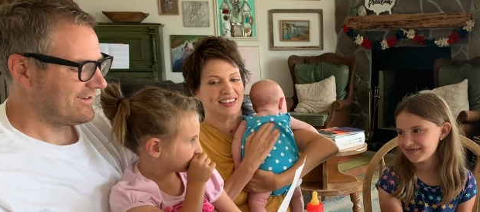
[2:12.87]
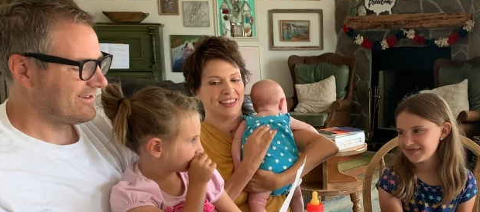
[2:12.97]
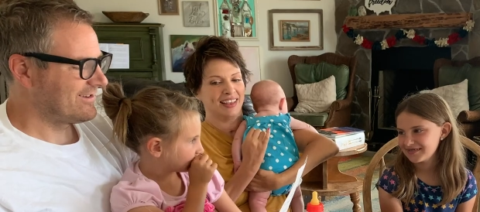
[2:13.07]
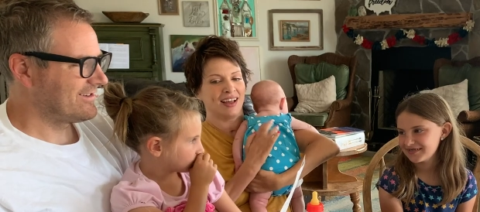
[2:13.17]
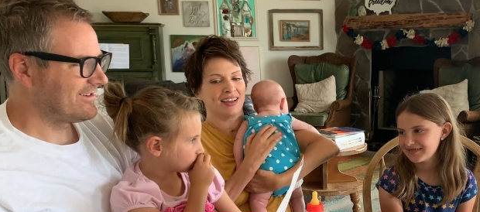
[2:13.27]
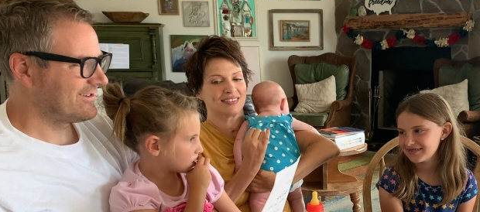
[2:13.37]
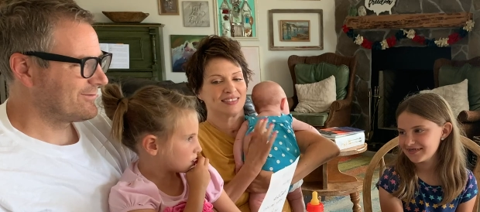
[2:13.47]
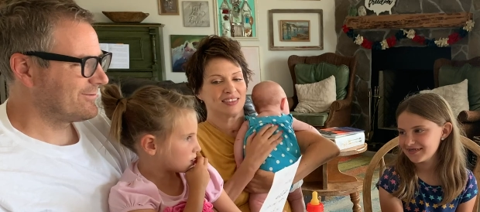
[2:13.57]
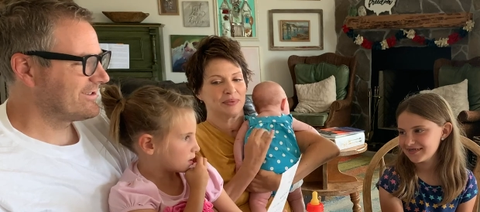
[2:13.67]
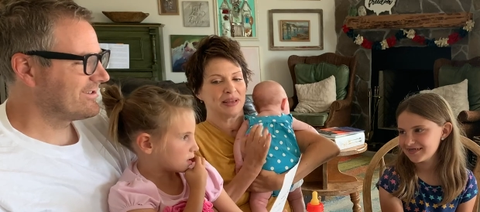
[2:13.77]
Speaker 1: Yeah.
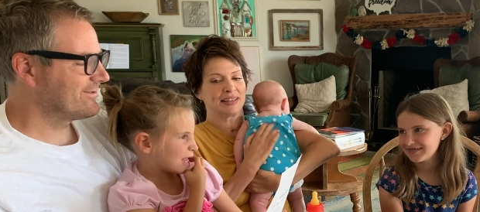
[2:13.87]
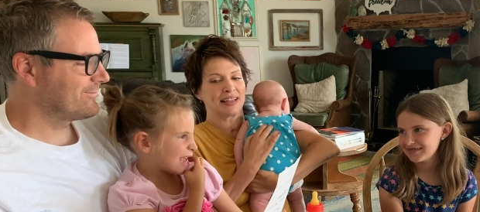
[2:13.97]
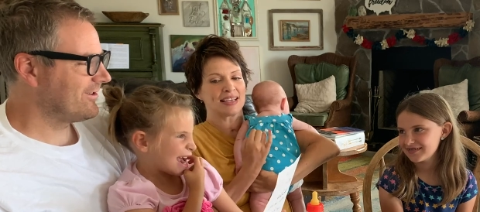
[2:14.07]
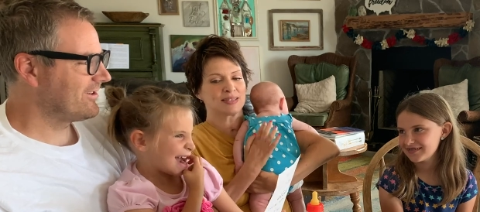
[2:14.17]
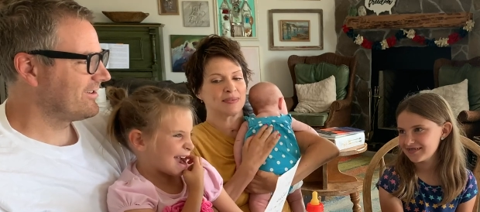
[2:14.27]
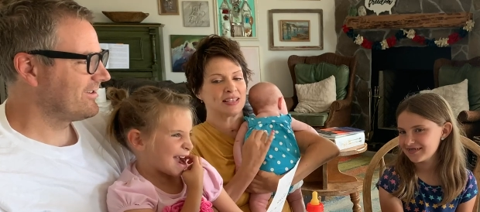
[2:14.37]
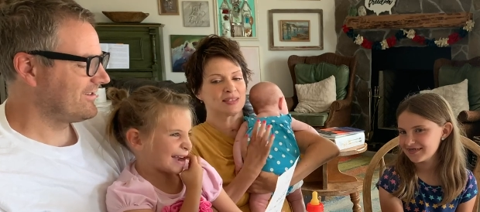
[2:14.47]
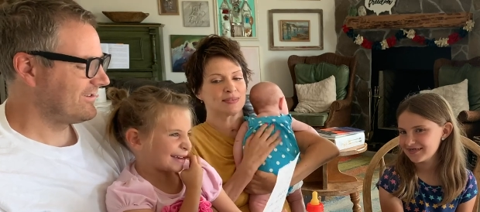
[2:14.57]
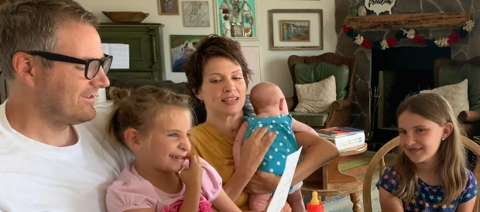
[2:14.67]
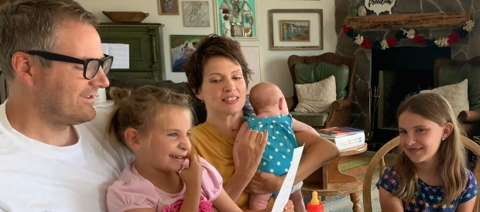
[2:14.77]
Twitches we had a last one. minute
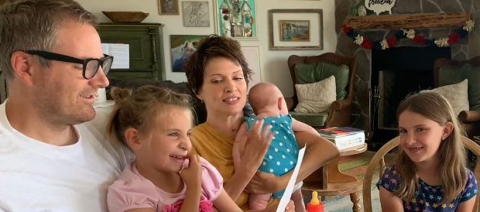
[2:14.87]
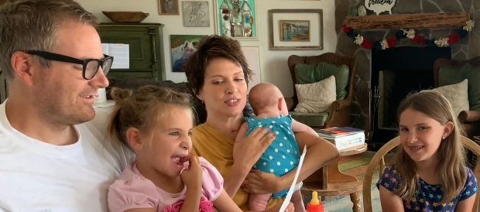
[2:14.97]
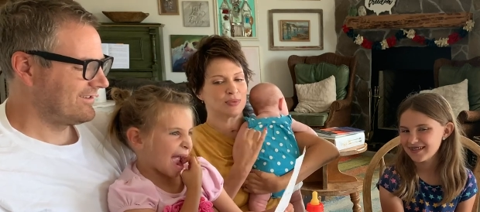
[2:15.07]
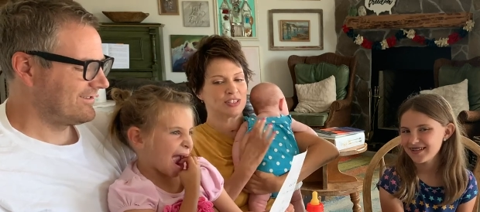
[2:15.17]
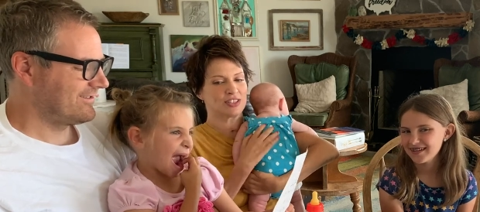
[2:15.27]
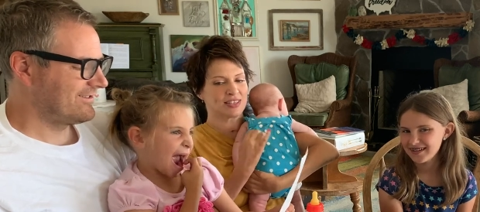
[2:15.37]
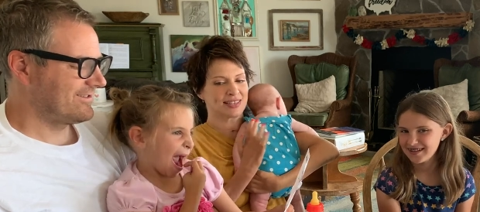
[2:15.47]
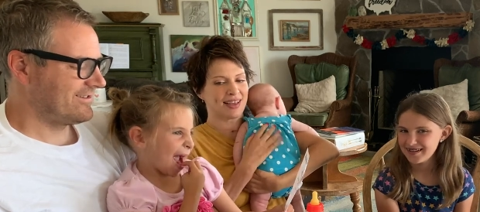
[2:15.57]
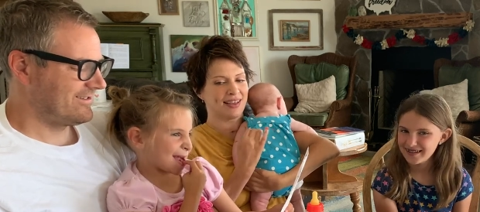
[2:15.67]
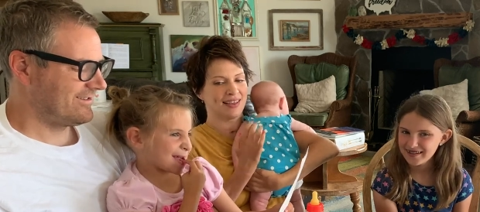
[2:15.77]
switch to Twitches,
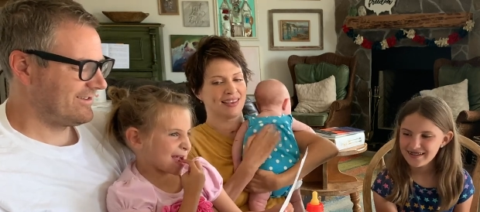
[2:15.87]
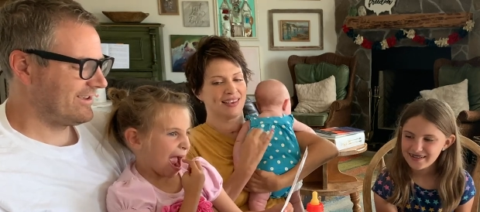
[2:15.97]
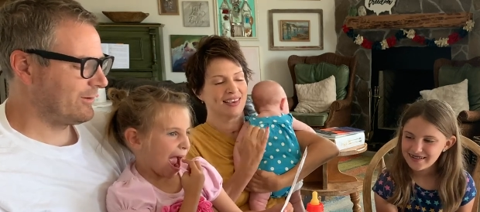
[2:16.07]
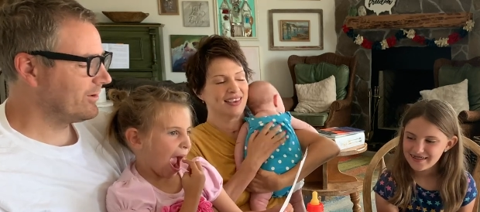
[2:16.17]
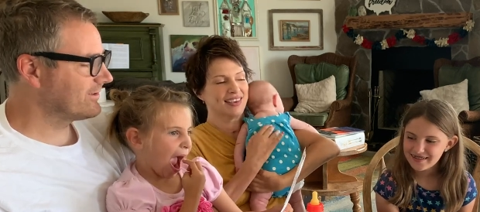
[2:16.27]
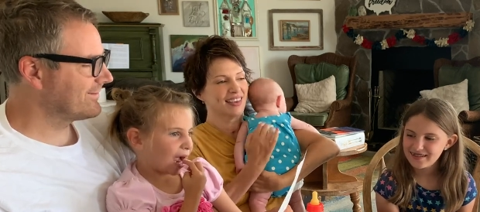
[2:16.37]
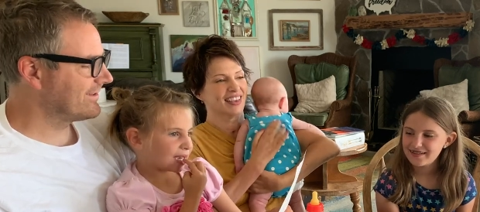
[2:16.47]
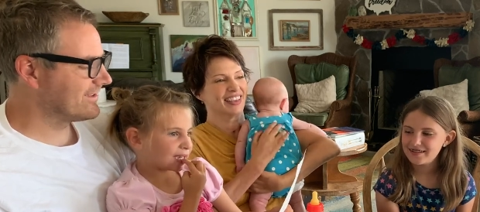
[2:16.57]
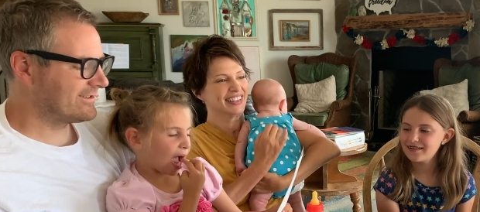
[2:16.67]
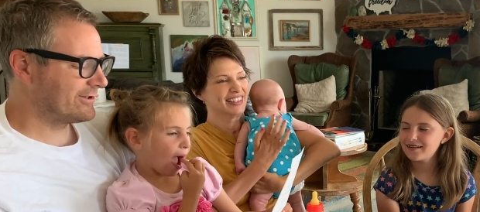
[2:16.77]
huh?
Speaker 2: Yeah, it was going to be
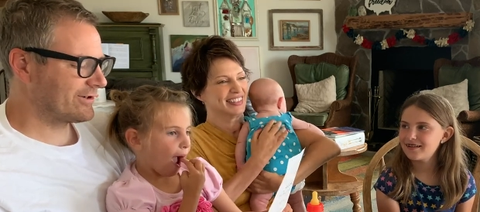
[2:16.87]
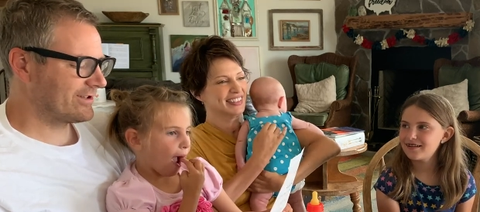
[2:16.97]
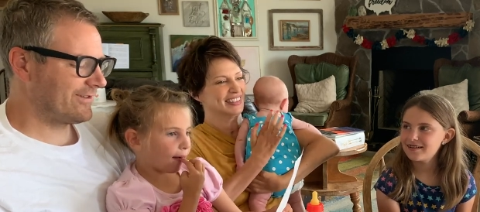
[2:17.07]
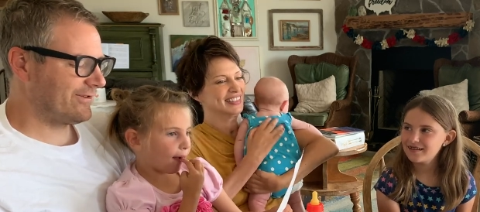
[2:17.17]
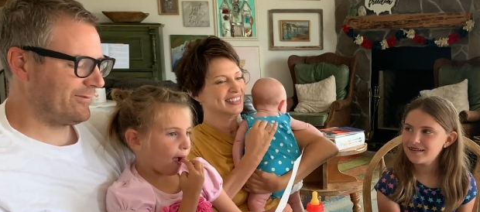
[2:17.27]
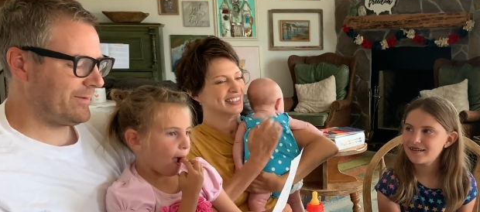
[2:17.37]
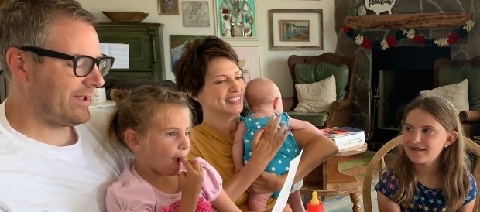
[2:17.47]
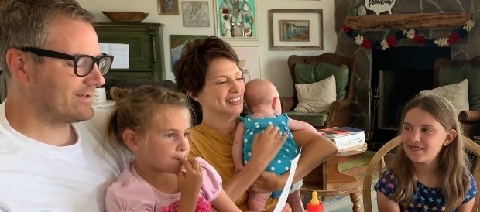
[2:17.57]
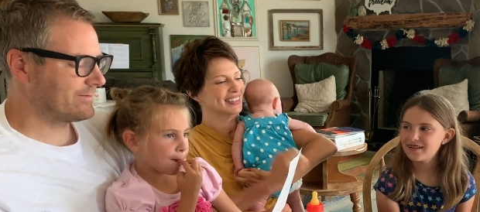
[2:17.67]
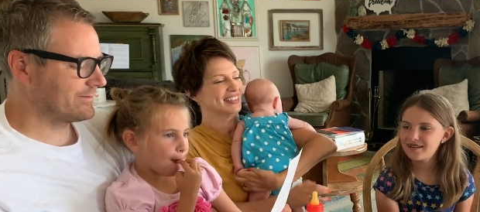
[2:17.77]
The Secret Life of
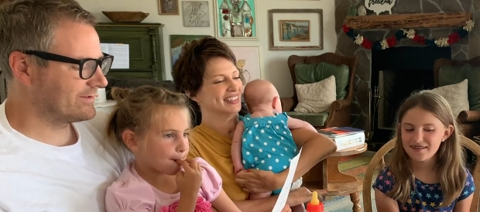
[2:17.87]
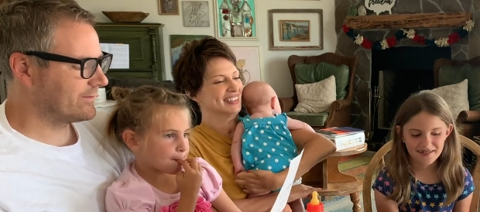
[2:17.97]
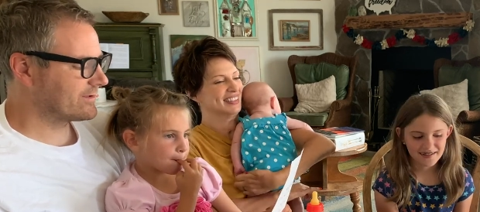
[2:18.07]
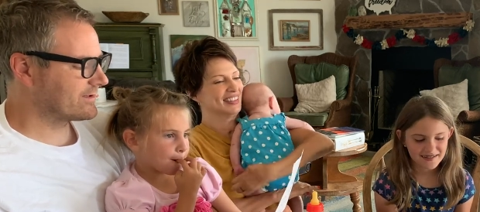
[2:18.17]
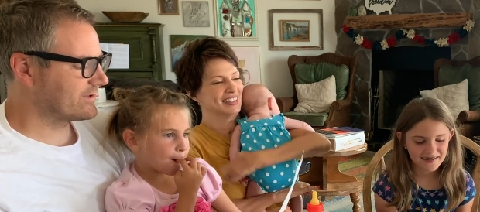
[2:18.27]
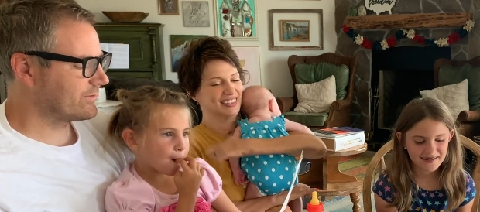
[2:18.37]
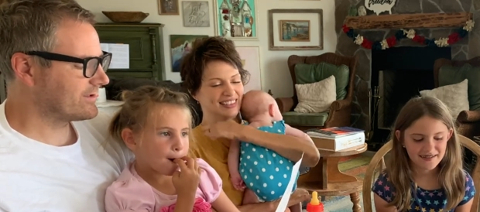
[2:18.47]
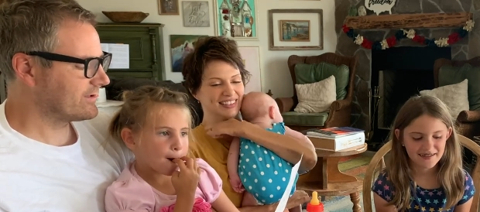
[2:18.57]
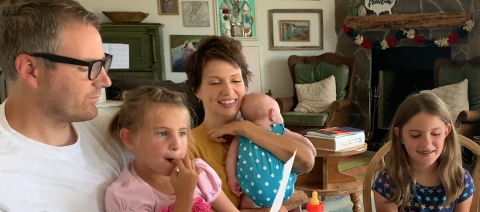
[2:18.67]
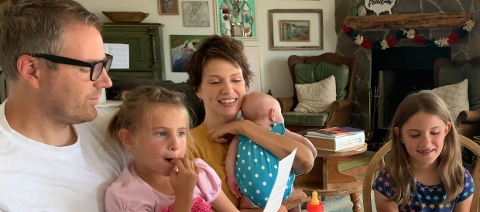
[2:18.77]
Pets, but we switched to
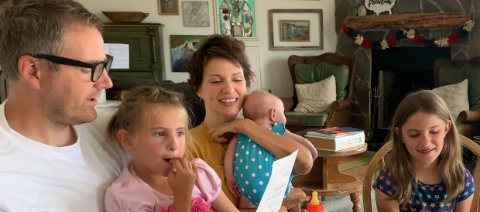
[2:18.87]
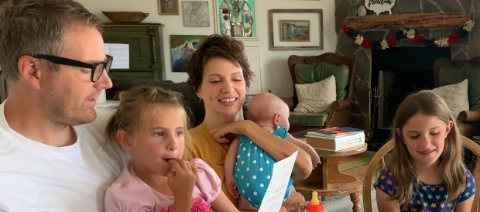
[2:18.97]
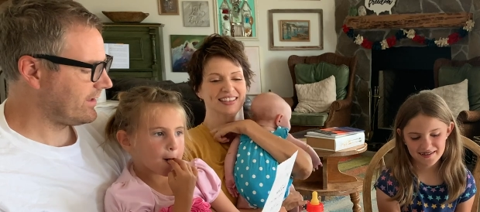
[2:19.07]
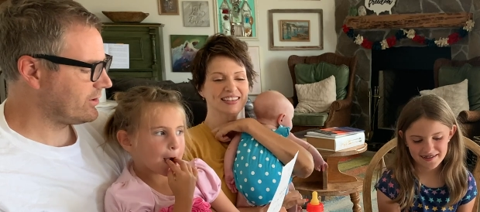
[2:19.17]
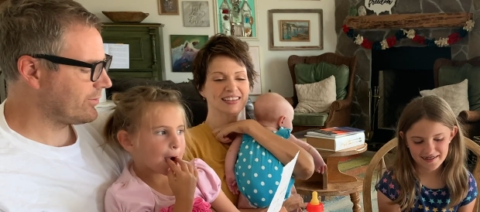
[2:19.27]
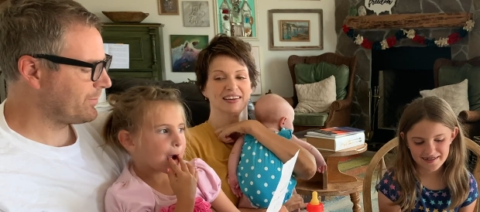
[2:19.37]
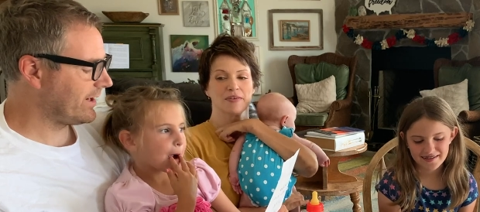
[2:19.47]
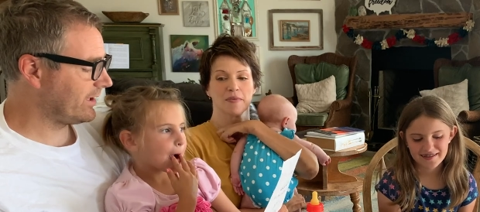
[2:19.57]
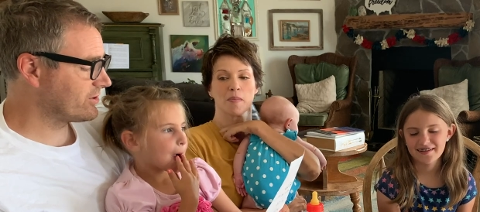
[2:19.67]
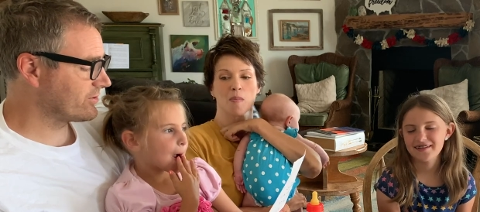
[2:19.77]
Twitches 1, and then you
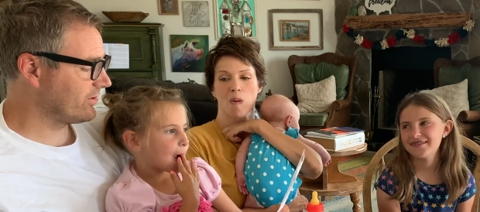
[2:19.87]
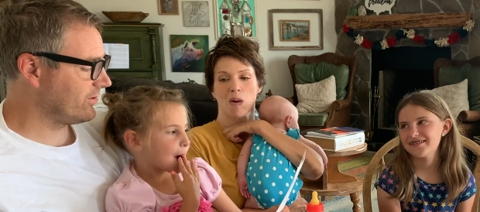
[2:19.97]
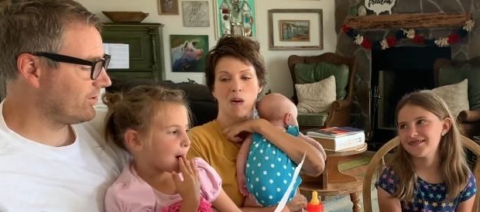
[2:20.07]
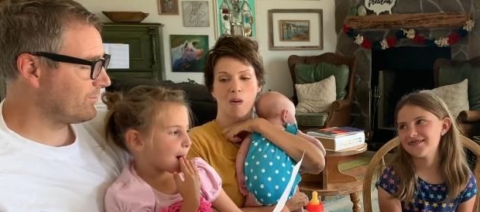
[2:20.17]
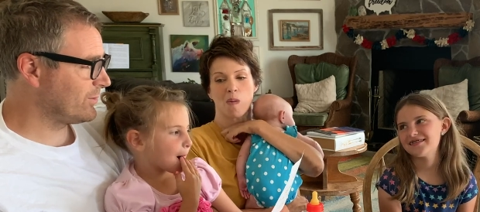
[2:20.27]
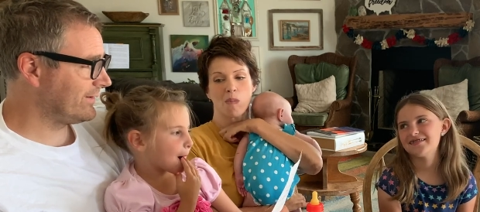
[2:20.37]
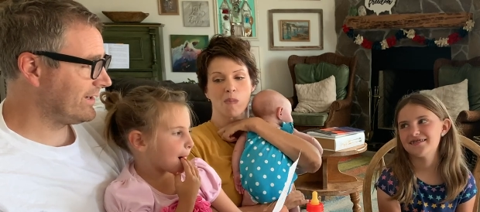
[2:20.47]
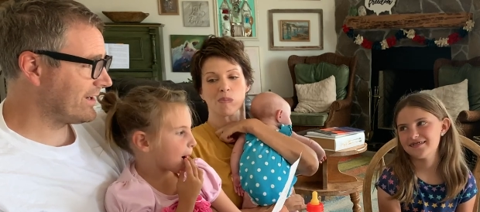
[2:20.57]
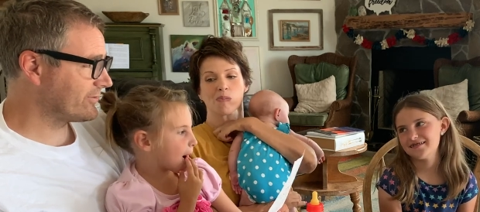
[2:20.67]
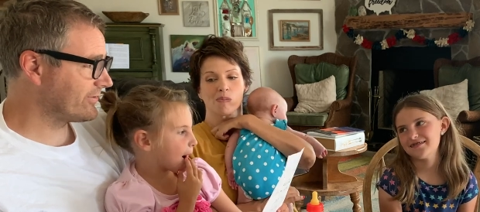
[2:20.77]
picked your movie
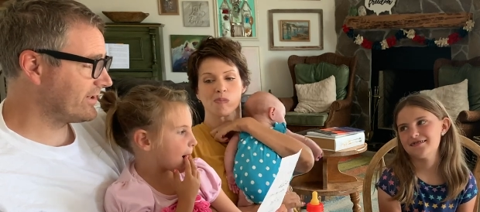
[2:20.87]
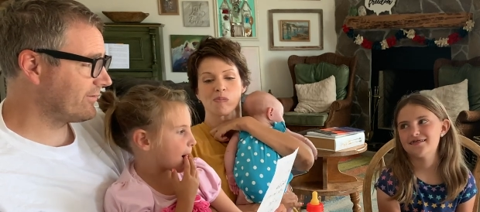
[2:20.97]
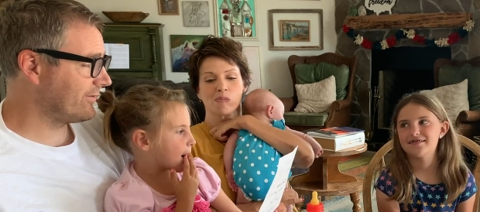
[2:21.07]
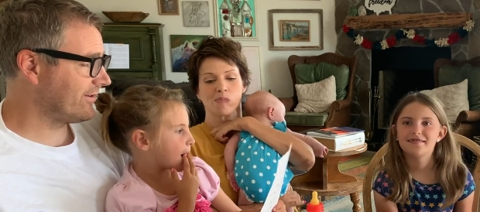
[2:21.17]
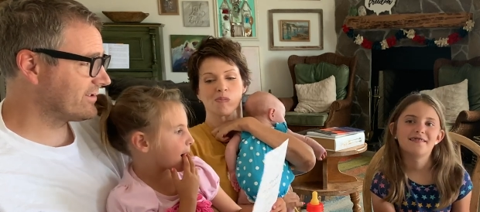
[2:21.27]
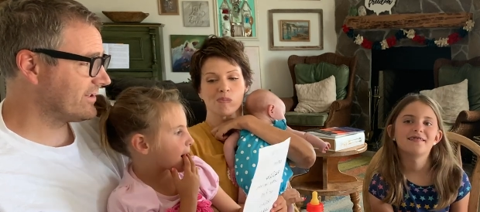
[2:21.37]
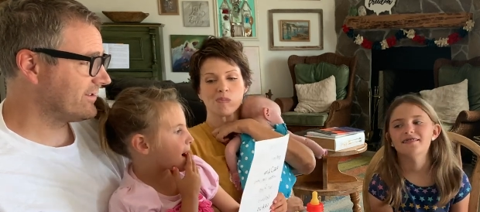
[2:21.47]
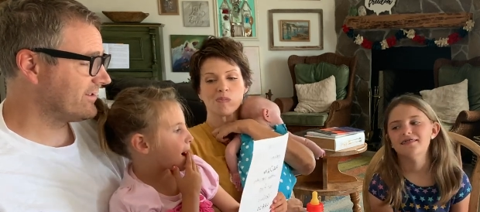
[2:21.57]
night treat. What was it?